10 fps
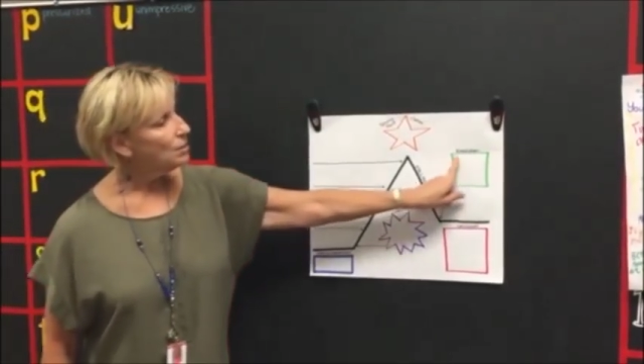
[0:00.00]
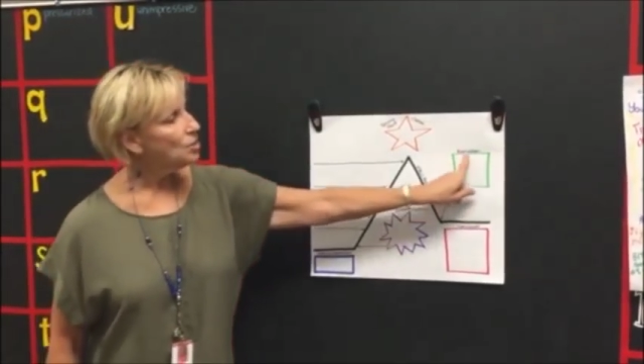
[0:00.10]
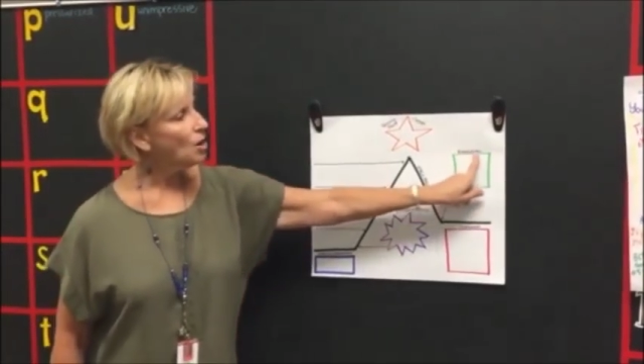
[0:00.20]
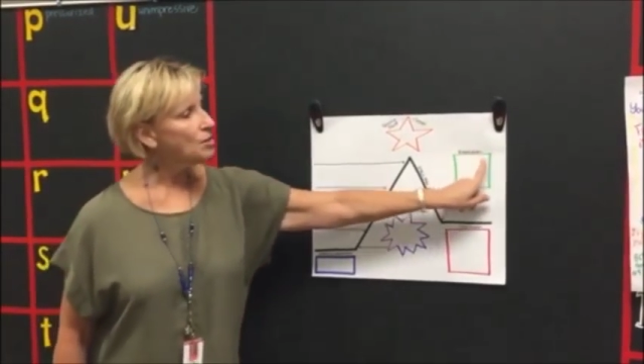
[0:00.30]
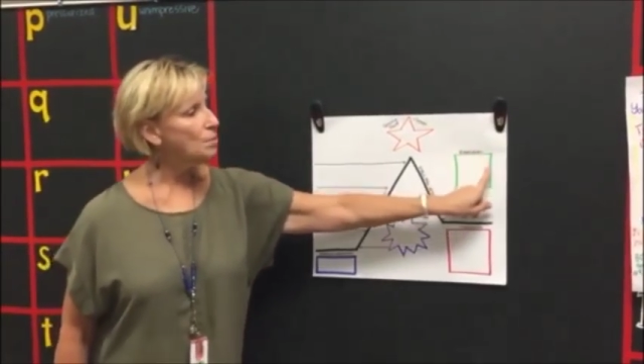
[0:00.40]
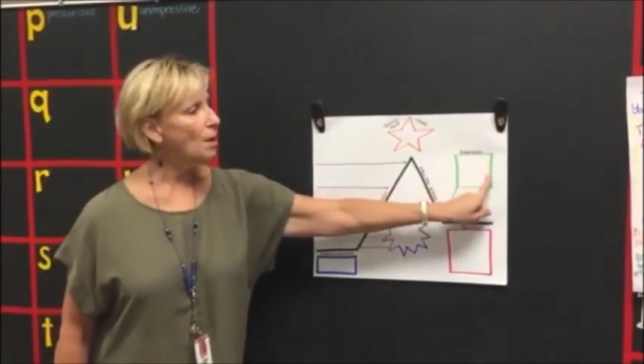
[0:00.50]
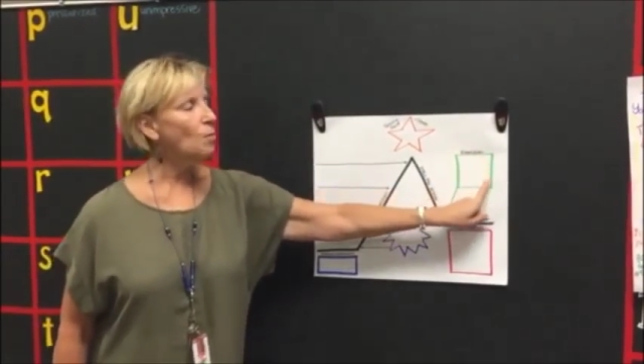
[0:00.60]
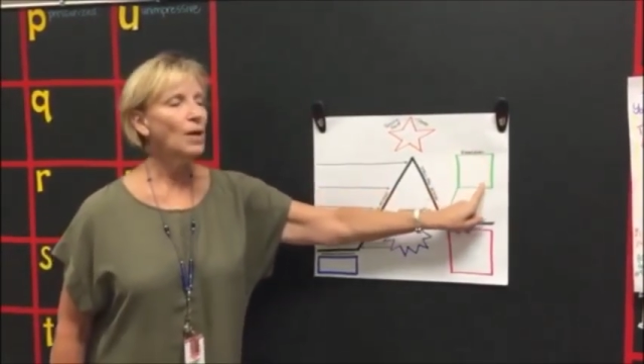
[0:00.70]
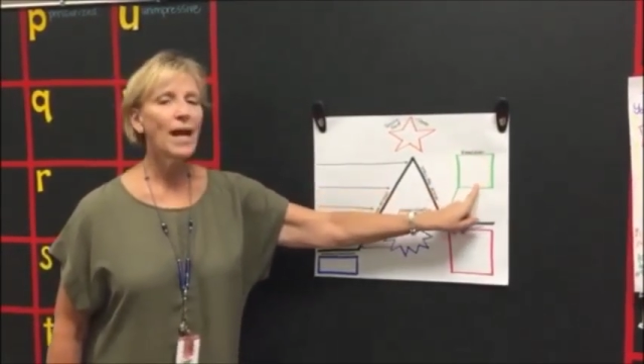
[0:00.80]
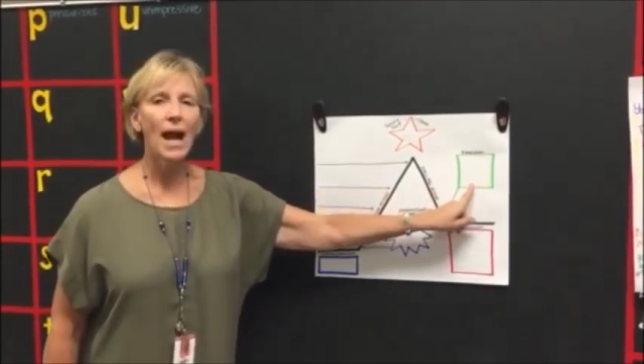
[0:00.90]
talks
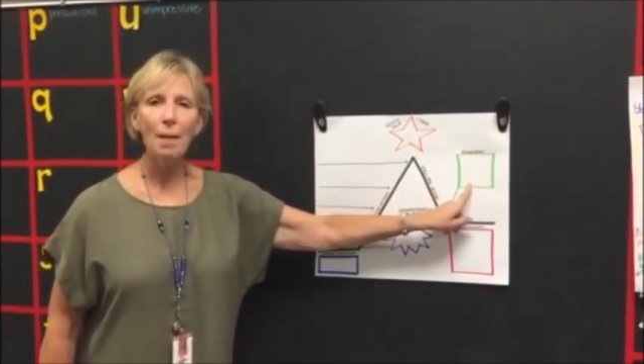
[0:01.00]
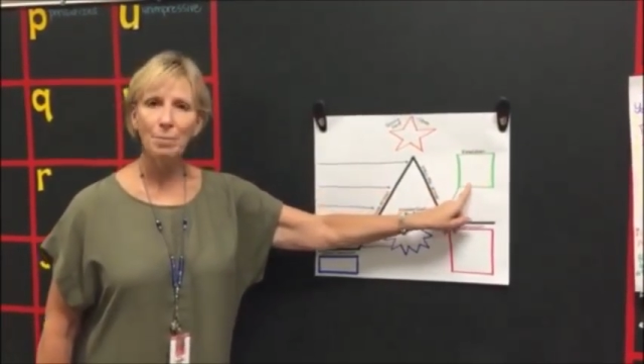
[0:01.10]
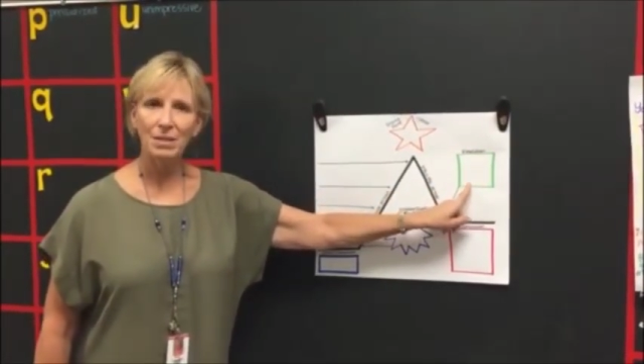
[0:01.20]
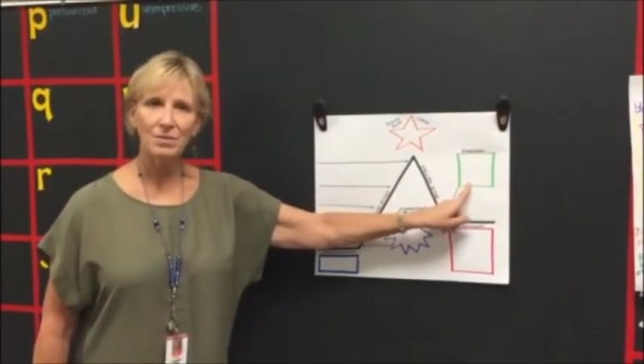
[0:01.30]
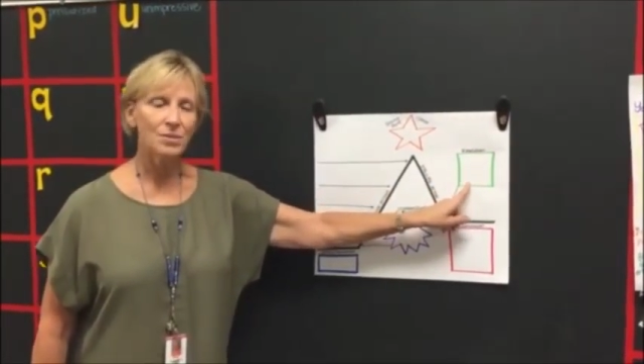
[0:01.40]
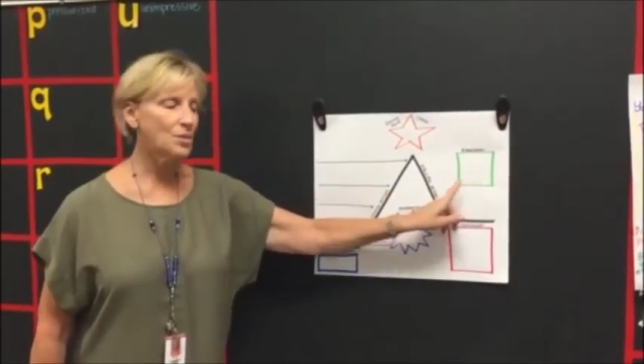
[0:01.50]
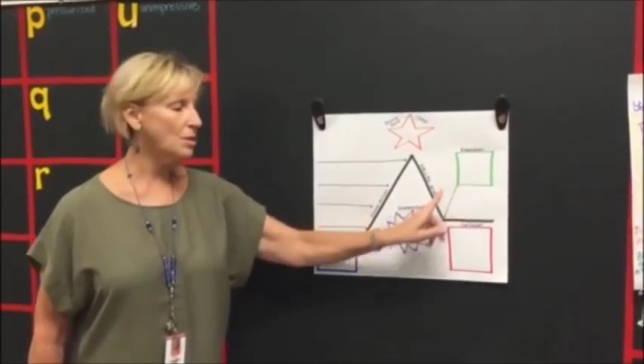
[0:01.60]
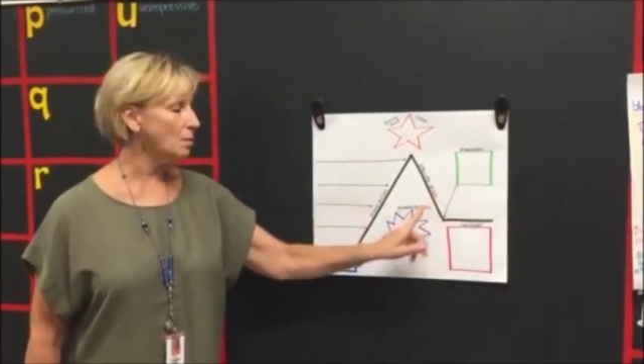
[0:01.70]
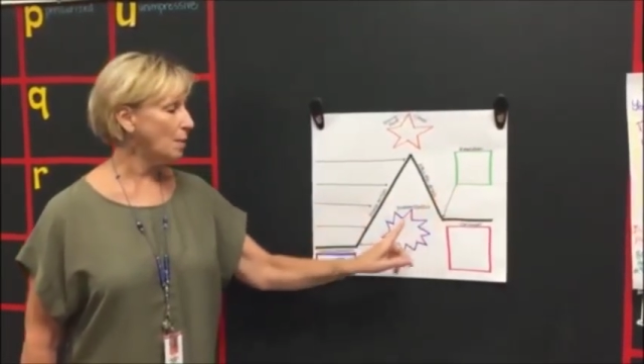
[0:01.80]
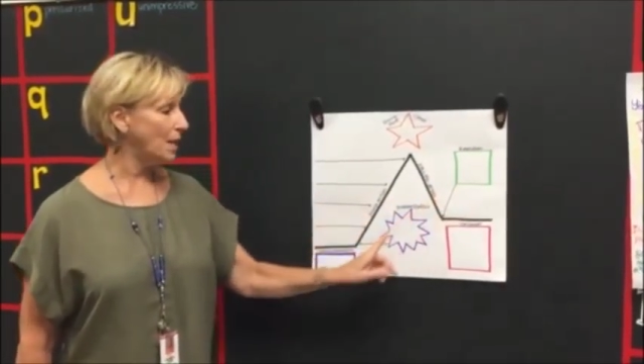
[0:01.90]
about what happens
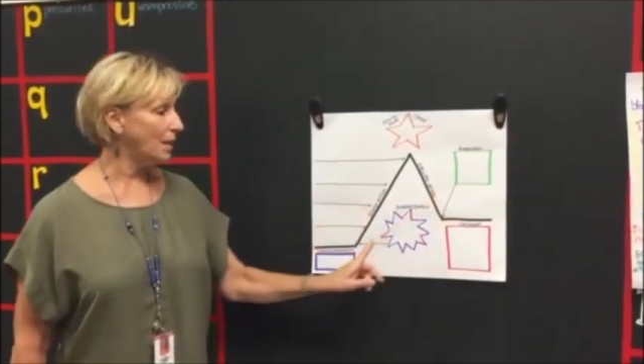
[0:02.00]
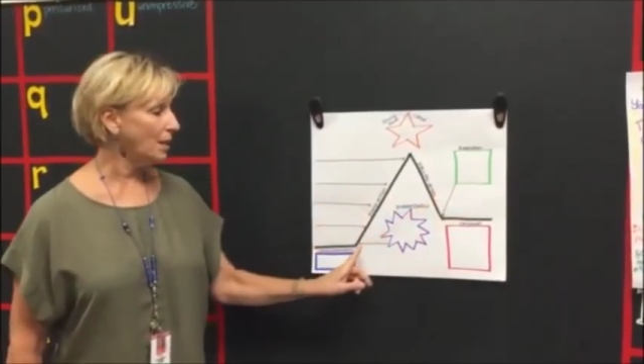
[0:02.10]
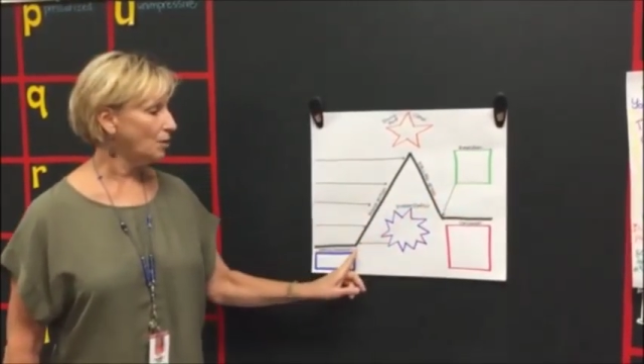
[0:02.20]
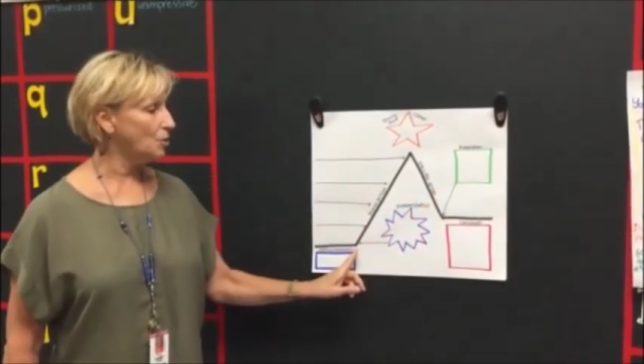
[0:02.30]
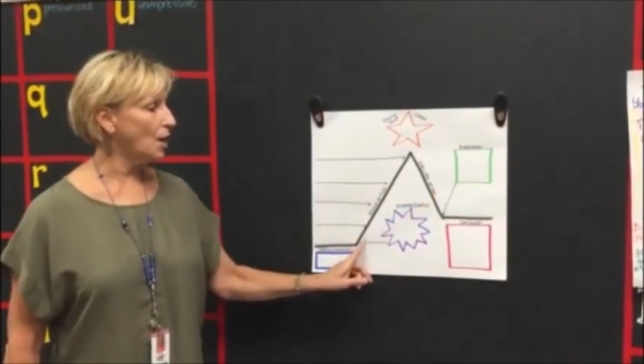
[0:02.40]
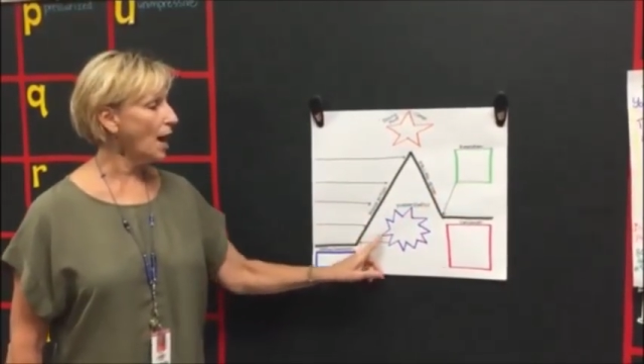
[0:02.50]
to the main character,